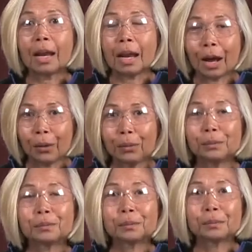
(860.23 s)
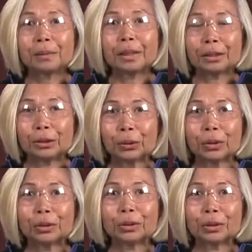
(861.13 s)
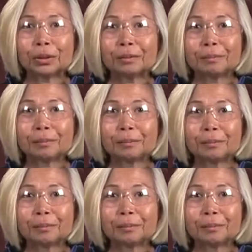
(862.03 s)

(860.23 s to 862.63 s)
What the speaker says: Now, it's your turn.